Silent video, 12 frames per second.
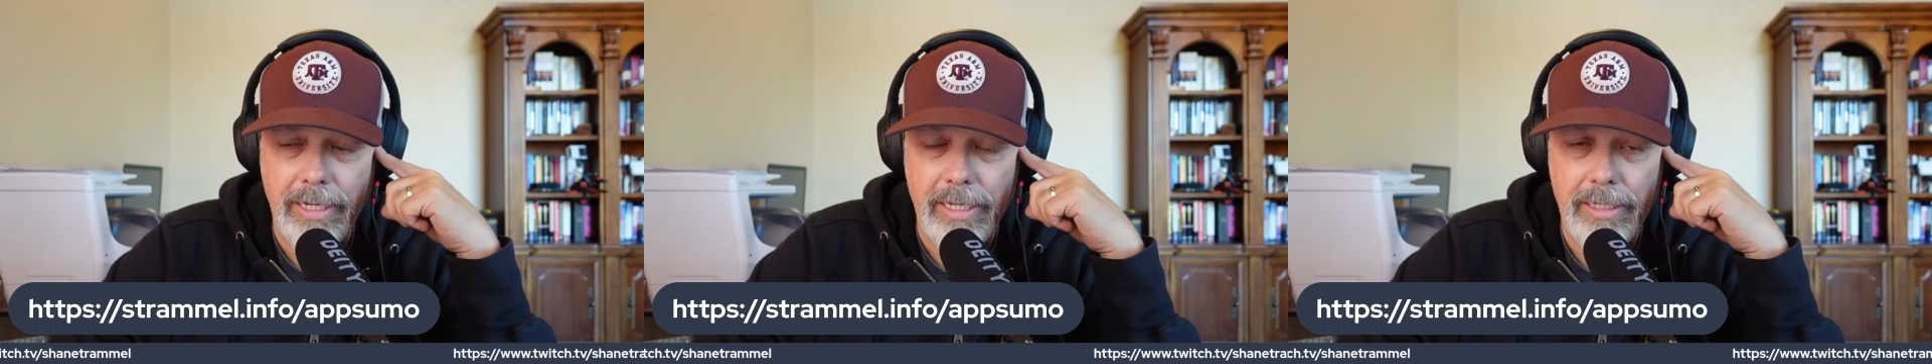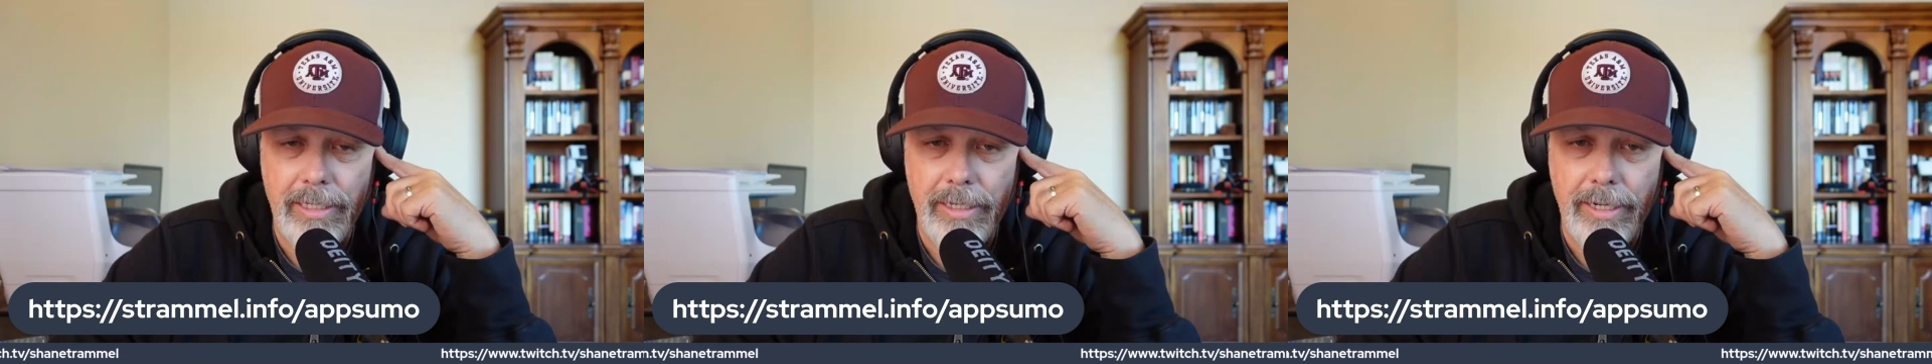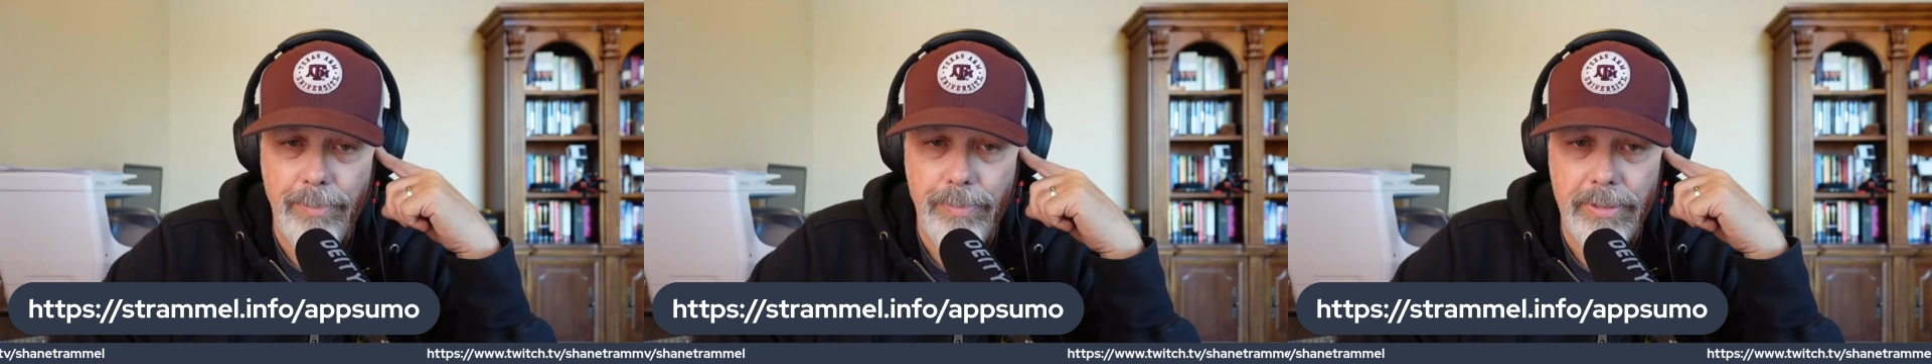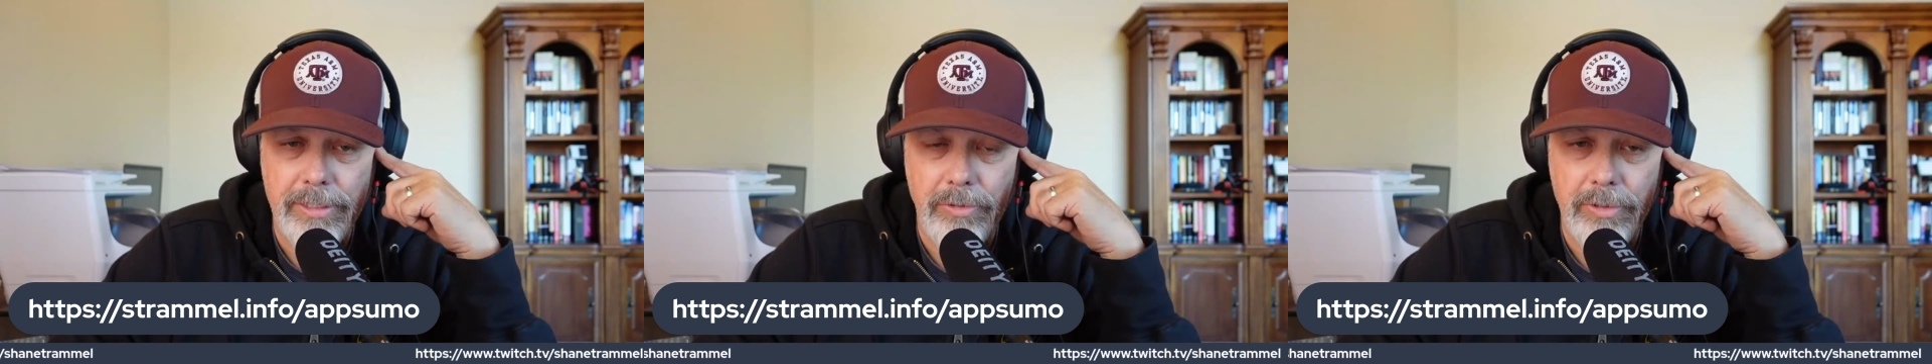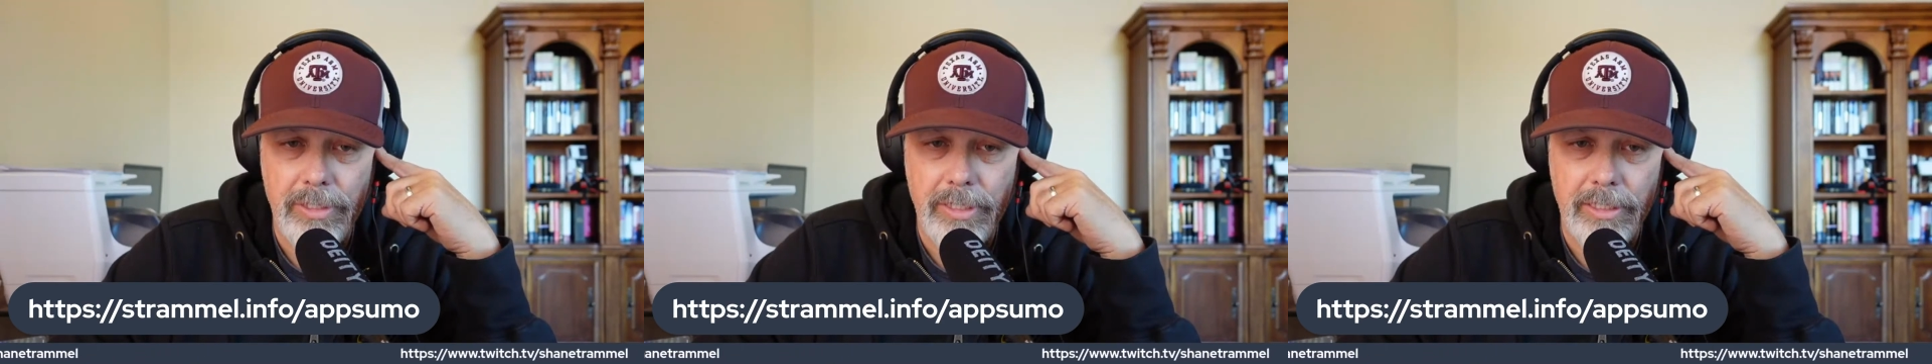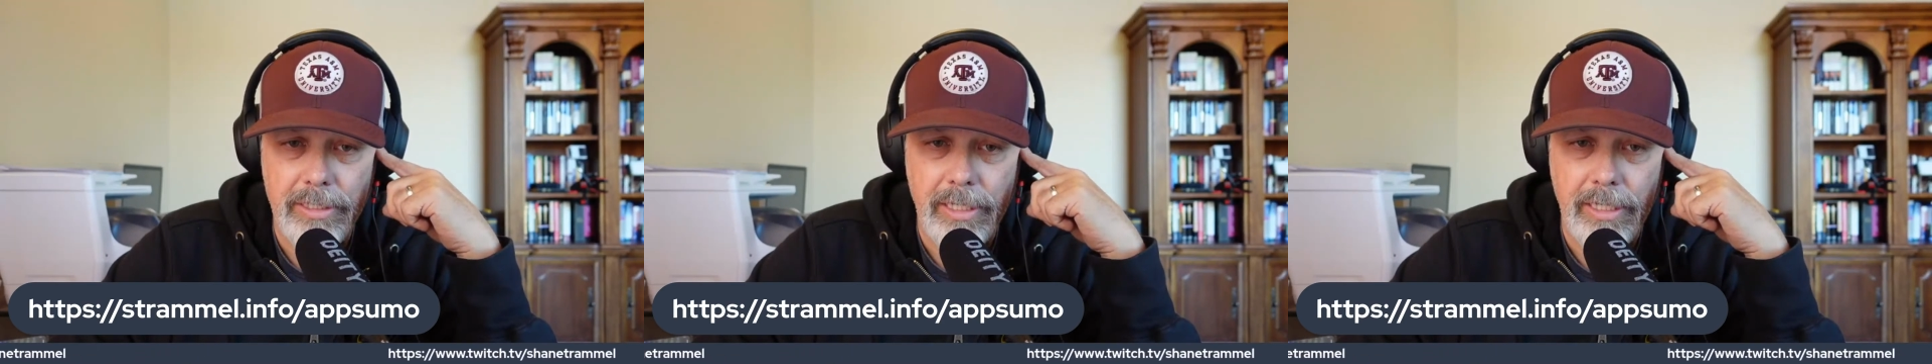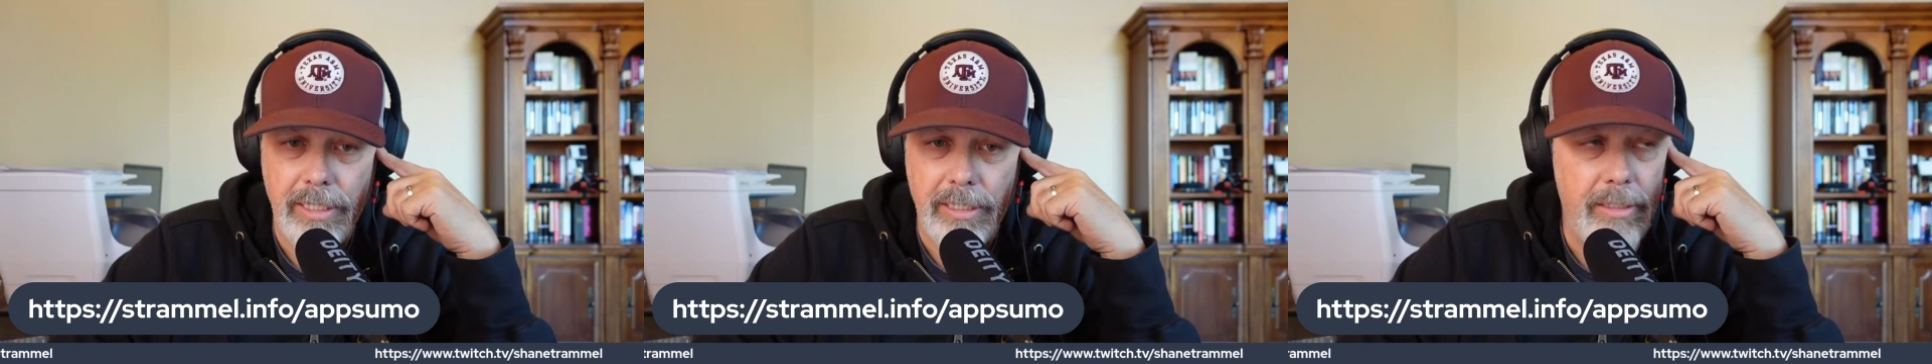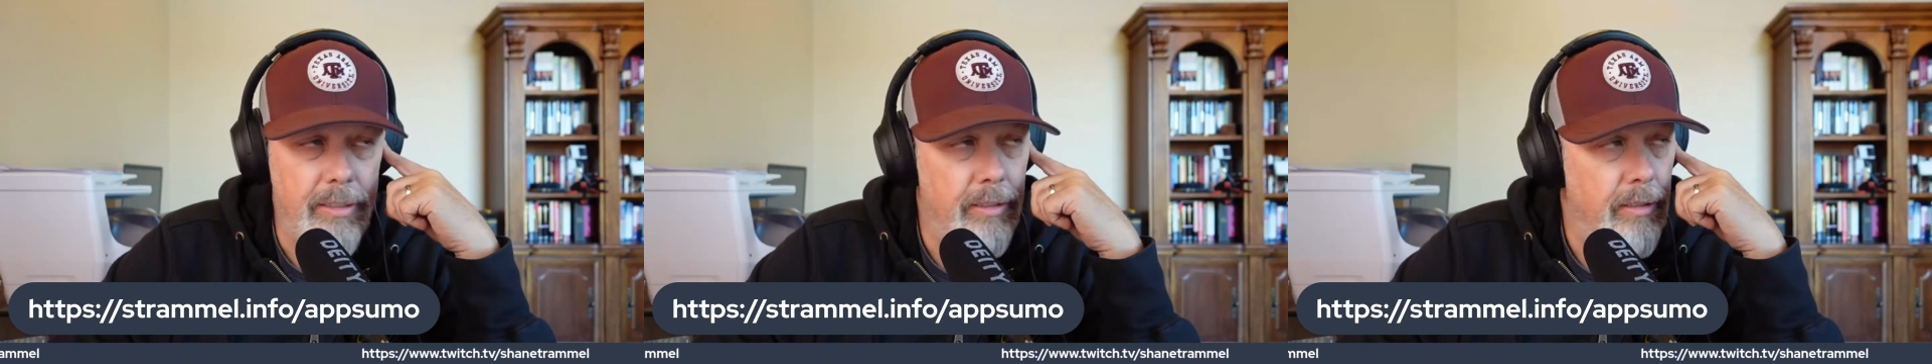I did in episode
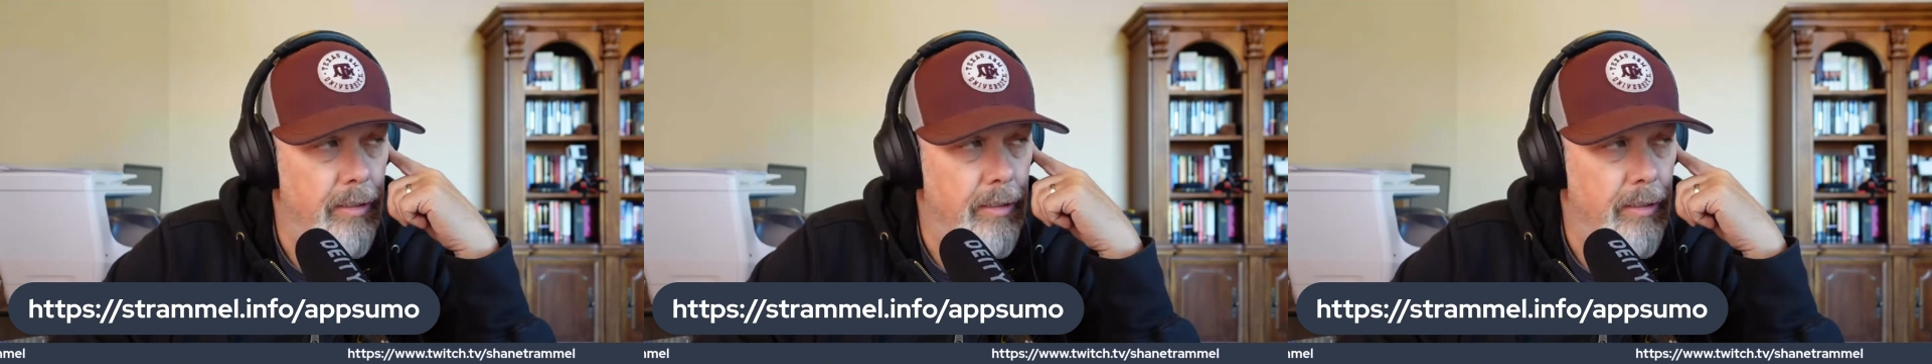16